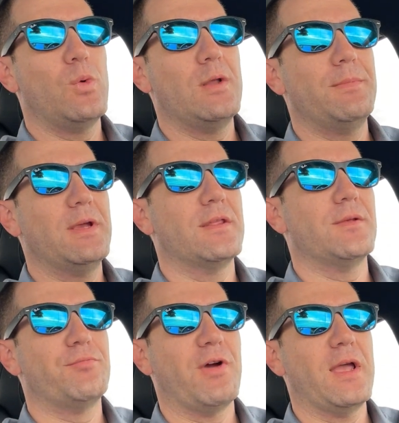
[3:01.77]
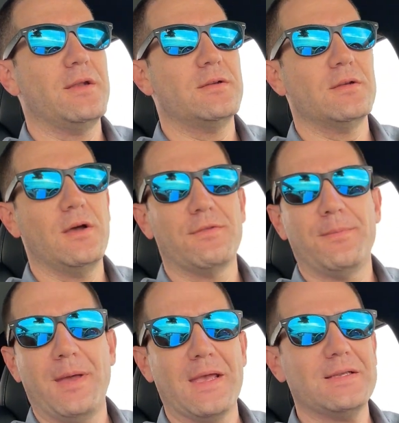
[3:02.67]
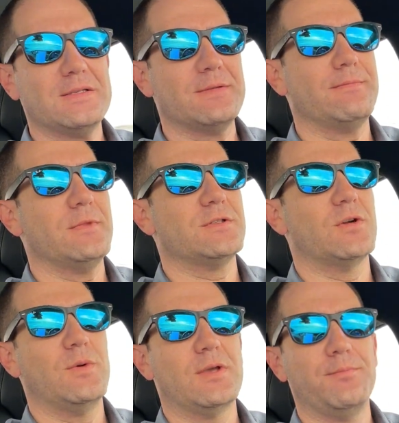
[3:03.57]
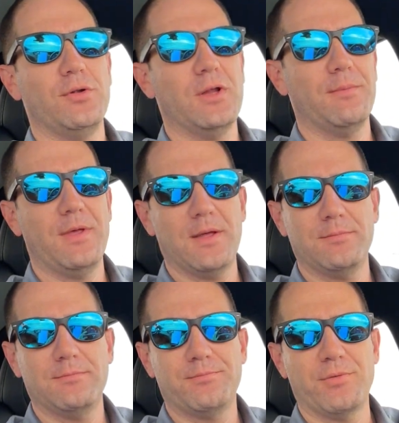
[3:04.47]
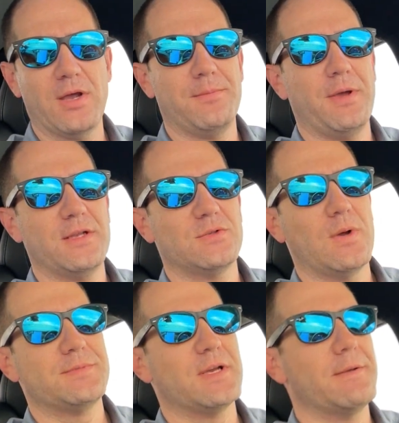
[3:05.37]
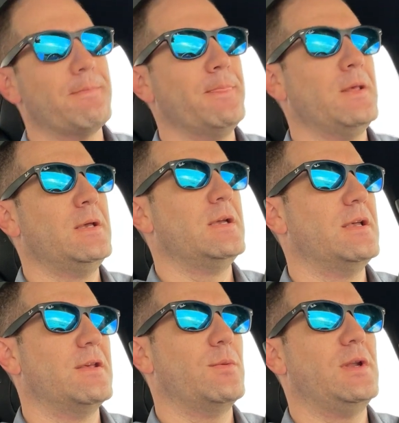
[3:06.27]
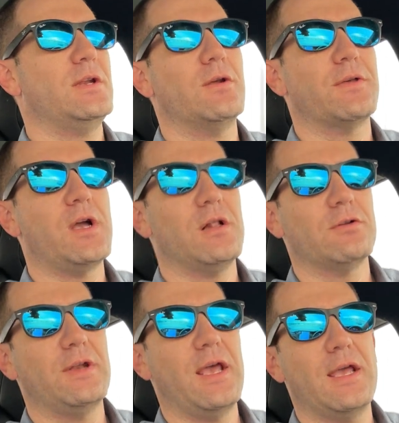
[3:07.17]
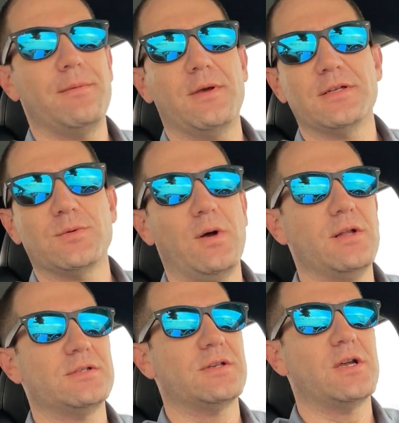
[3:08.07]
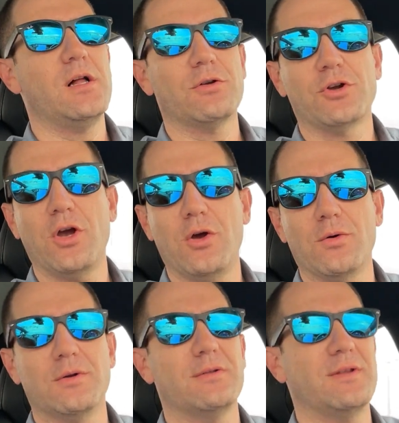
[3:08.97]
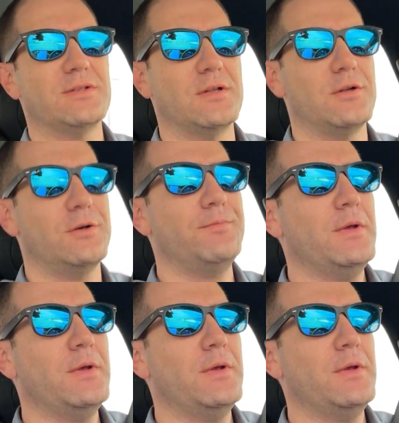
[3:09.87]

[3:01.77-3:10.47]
one being the brand of the paint, so we can pull up that brand paint's website, and then we need to know the color name as well as the color code. That's a little